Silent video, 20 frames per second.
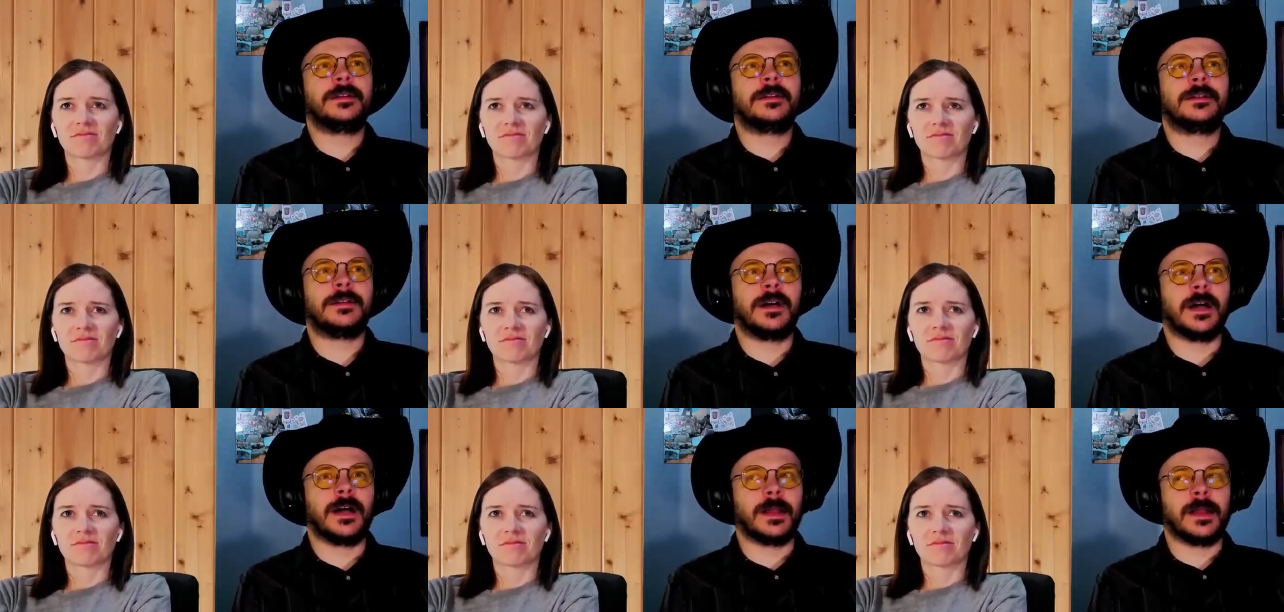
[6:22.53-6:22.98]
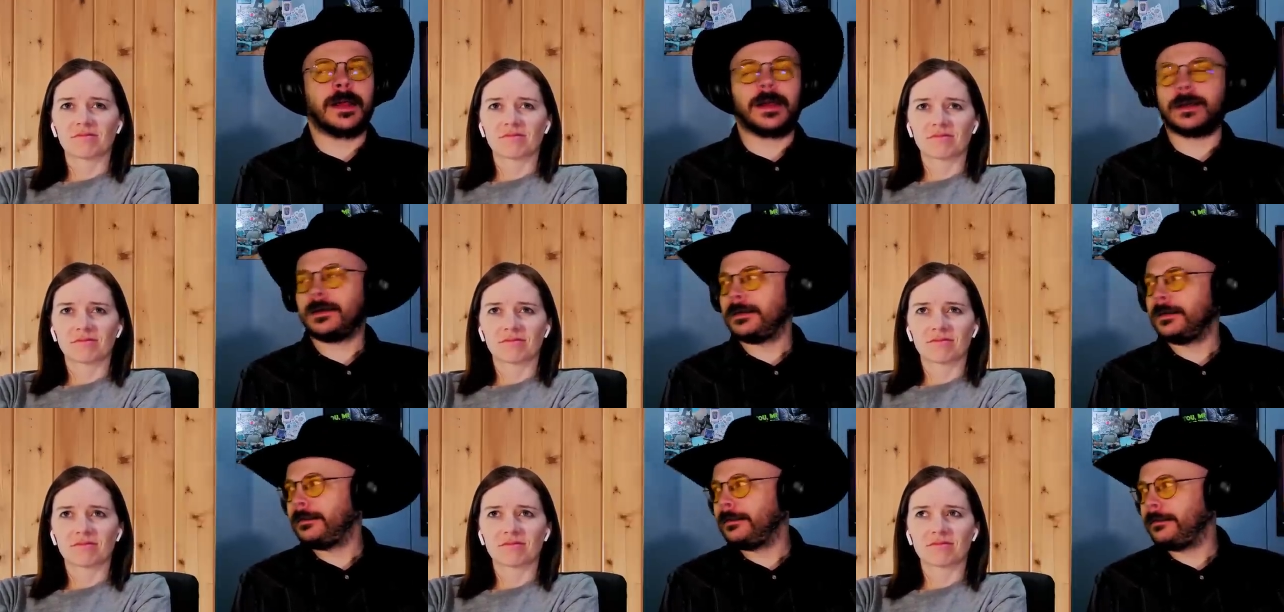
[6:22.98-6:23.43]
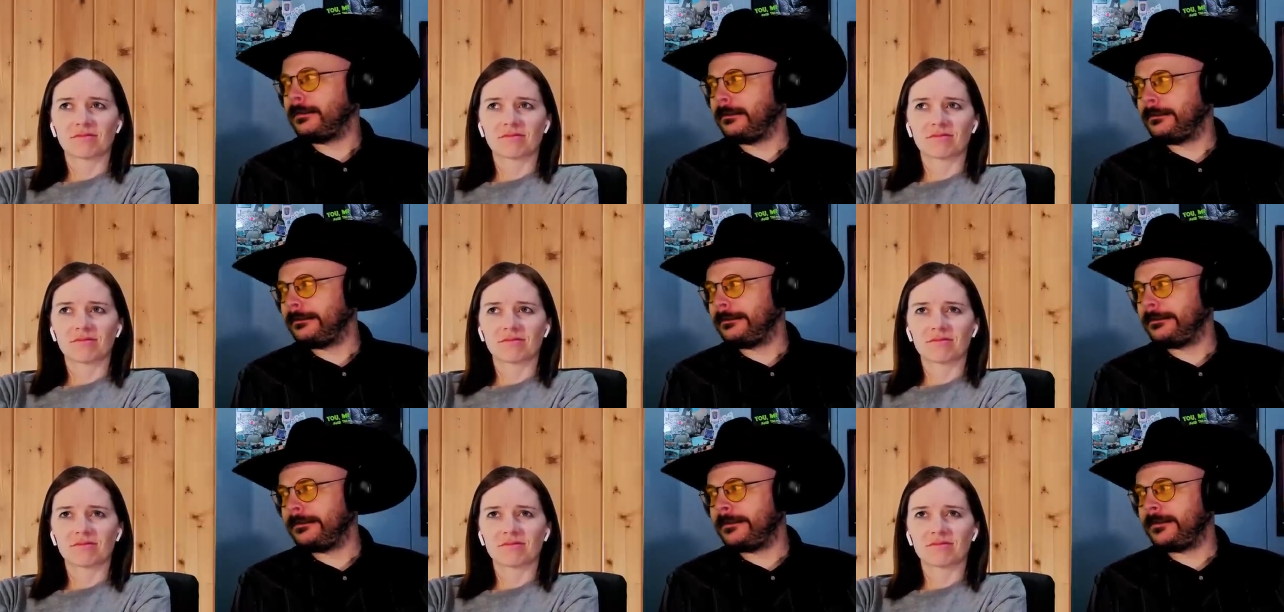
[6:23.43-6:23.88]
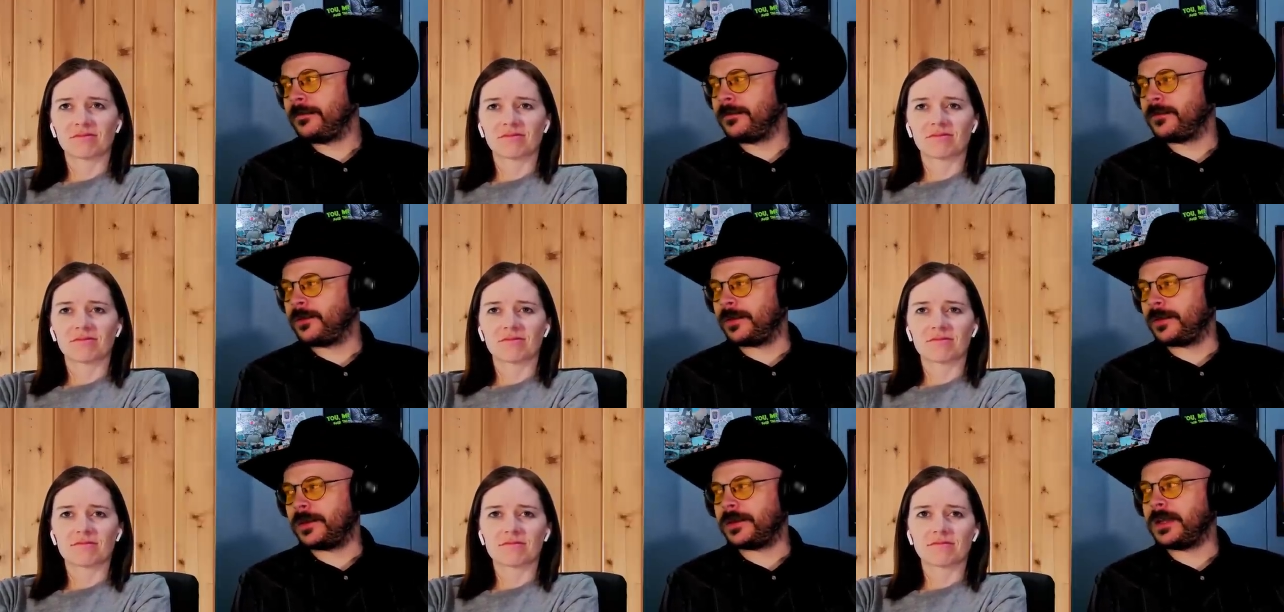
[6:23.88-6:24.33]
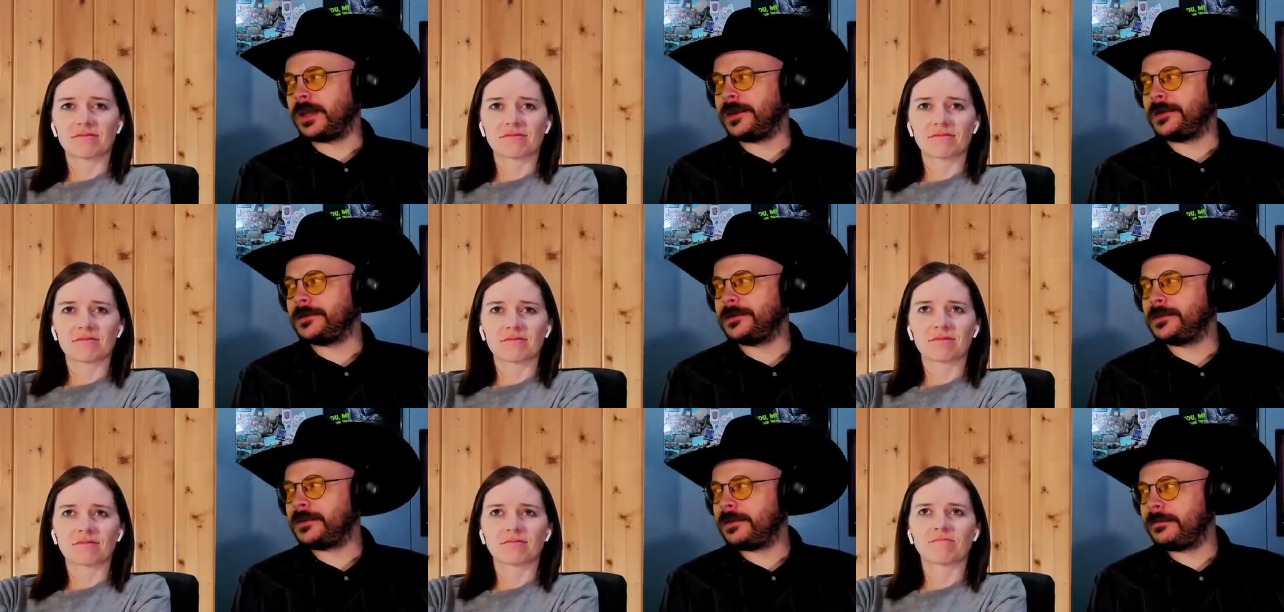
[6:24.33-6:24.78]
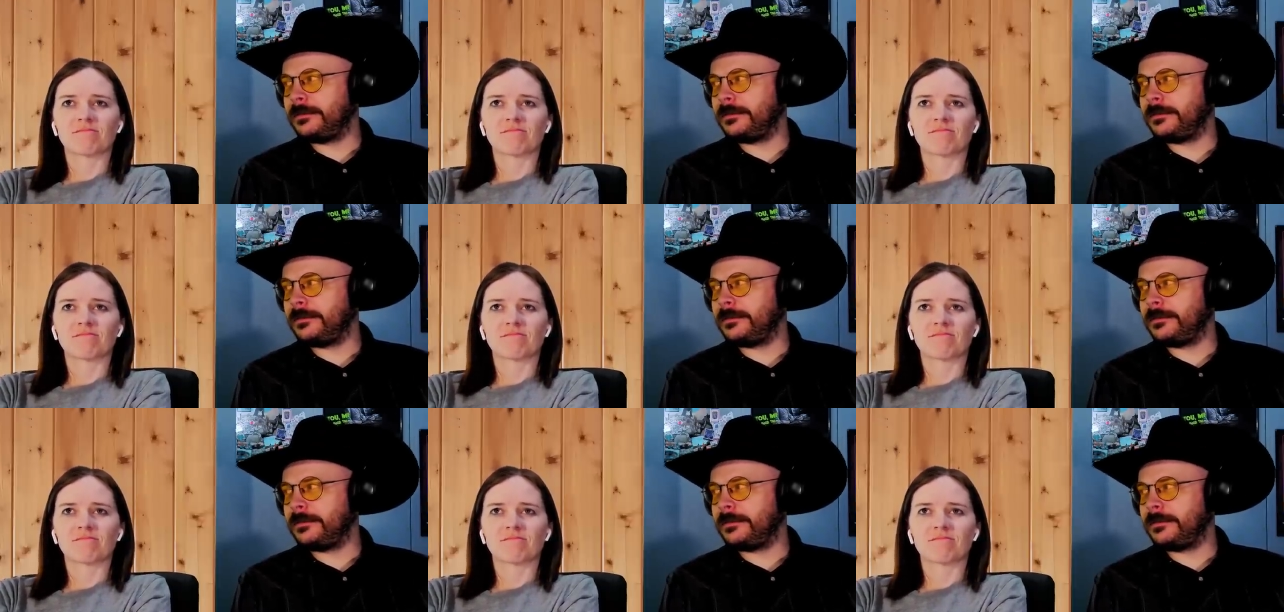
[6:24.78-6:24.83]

Speaker 1: I like it. For the taste.